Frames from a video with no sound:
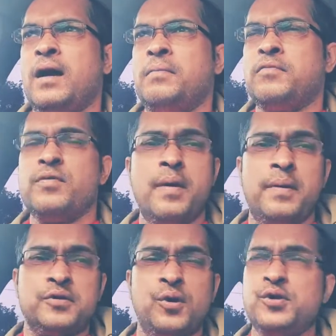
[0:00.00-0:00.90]

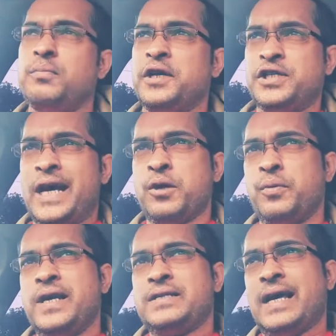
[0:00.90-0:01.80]
Remember I told you my channel
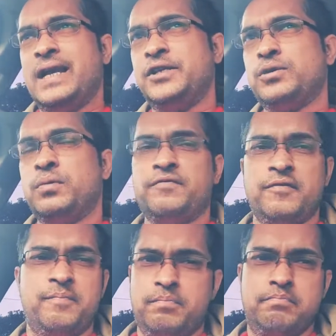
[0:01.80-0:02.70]
is eligible for
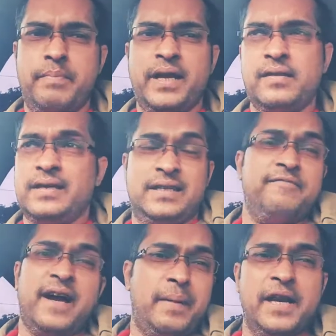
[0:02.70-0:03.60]
many things, in
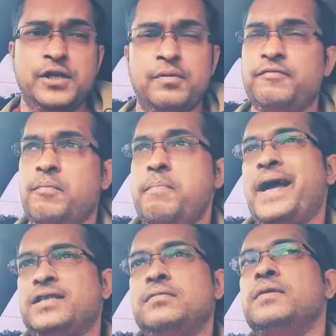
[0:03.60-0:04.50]
fact eligible for
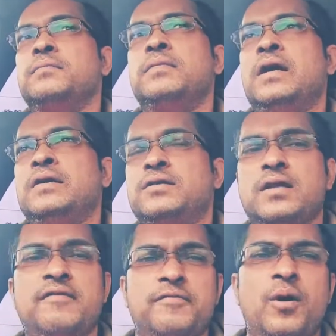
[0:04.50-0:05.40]
maximum
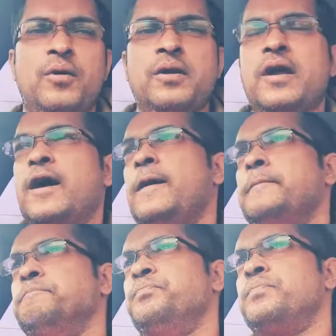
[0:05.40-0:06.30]
stuff on
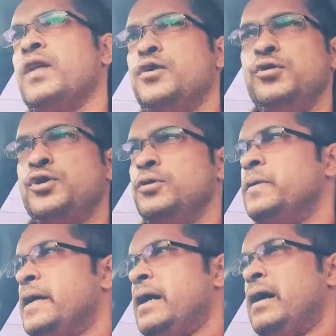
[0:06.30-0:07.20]

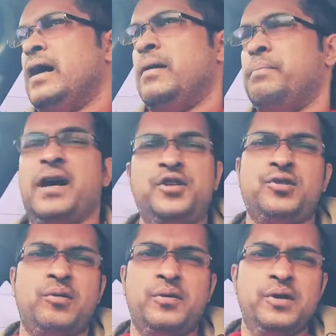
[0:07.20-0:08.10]
YouTube, but I
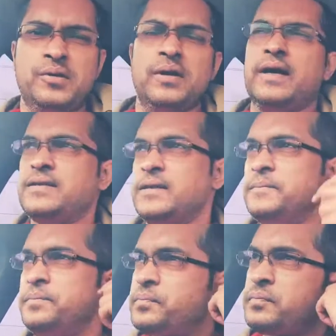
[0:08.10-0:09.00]
just don't utilize
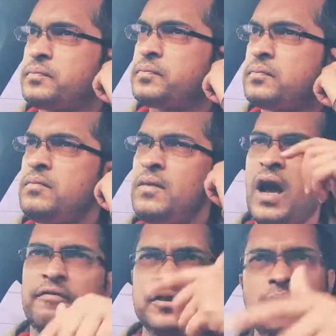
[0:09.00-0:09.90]
it.
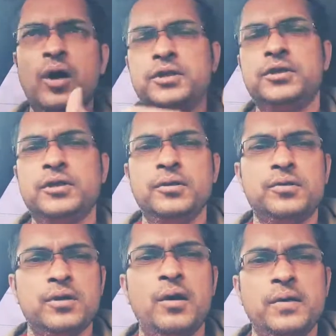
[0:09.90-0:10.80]
I've started to
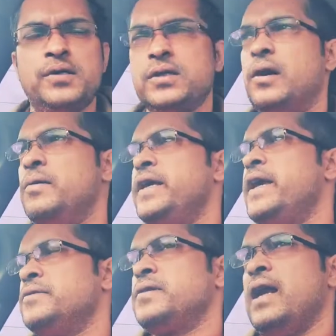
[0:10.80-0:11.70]
slowly
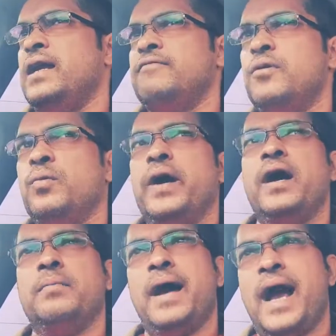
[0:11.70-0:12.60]
get to that level where
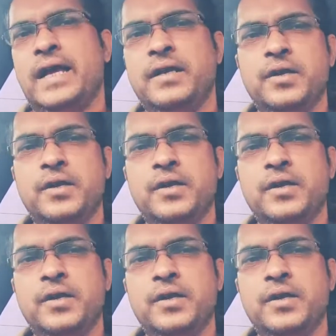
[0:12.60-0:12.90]
I'm adding new